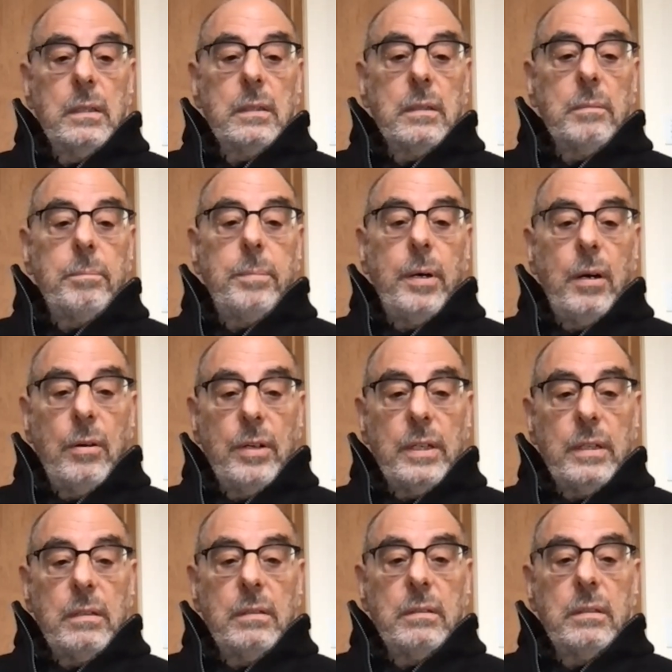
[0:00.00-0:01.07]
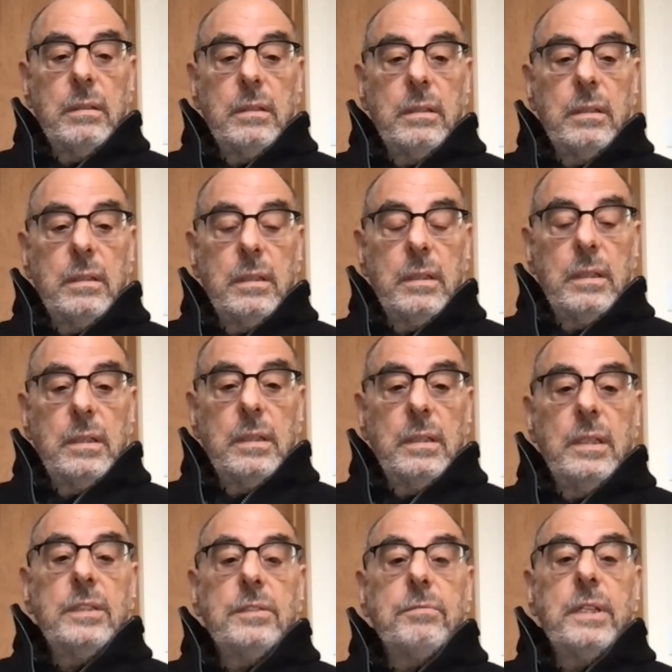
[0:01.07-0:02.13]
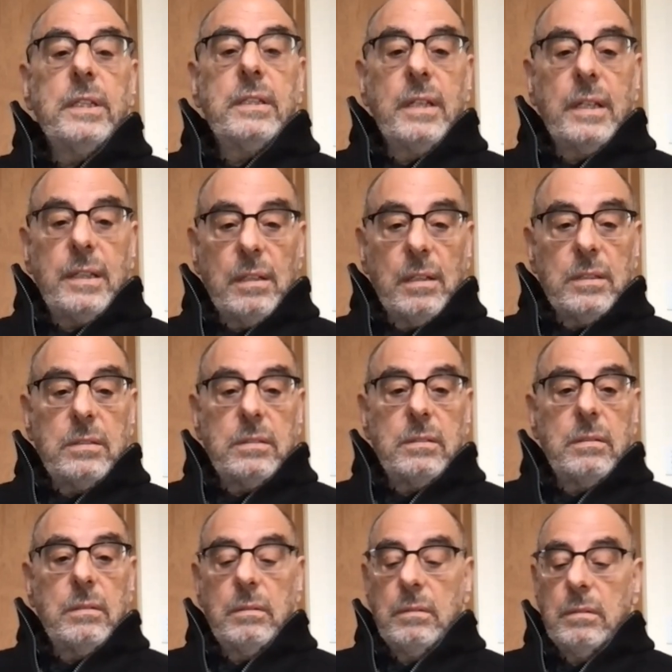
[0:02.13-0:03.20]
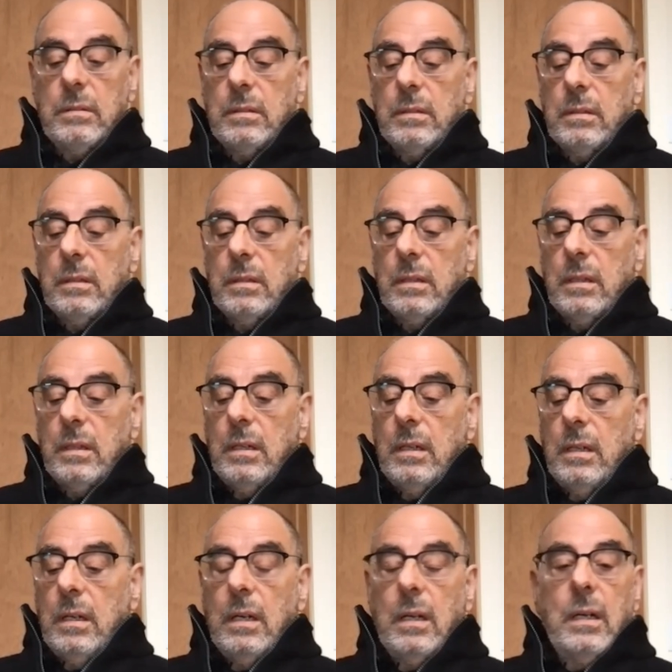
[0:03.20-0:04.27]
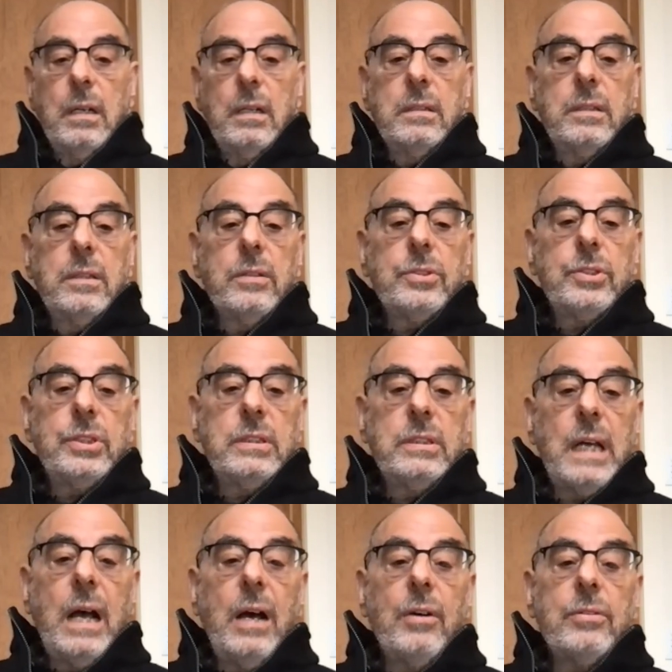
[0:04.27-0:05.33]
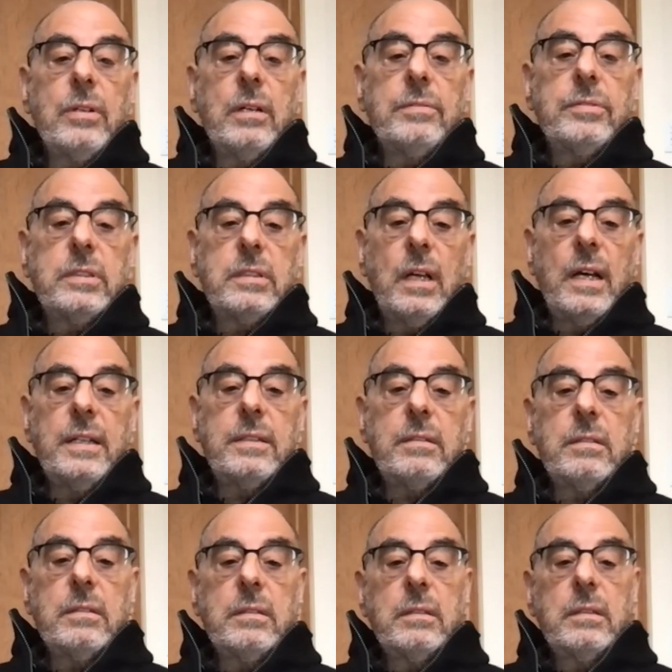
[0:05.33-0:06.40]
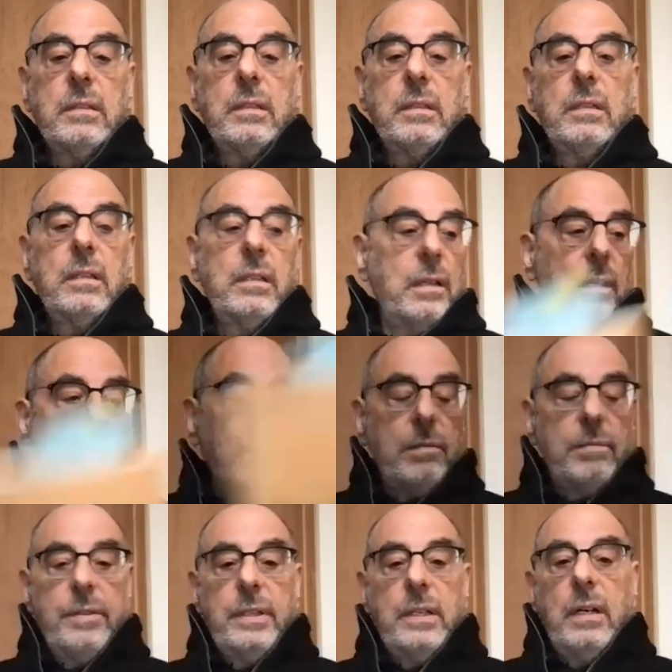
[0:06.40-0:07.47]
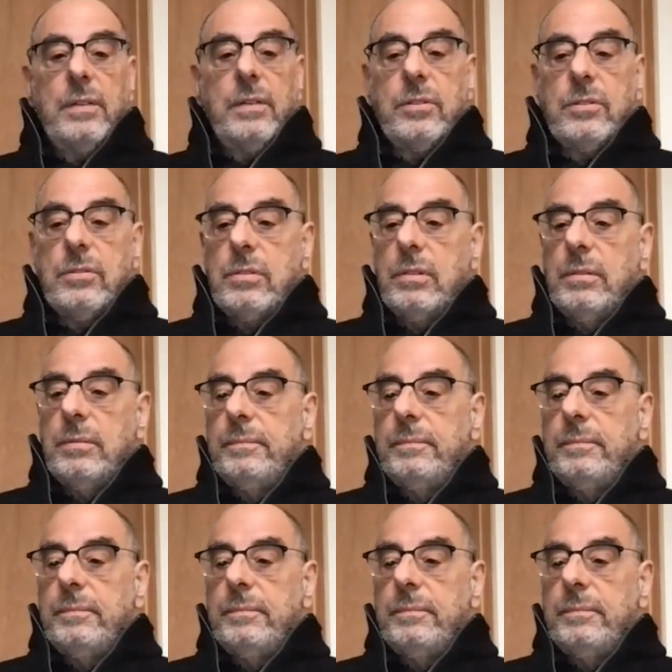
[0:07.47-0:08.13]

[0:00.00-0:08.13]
The poet is ridiculous until she's out of sight of the others.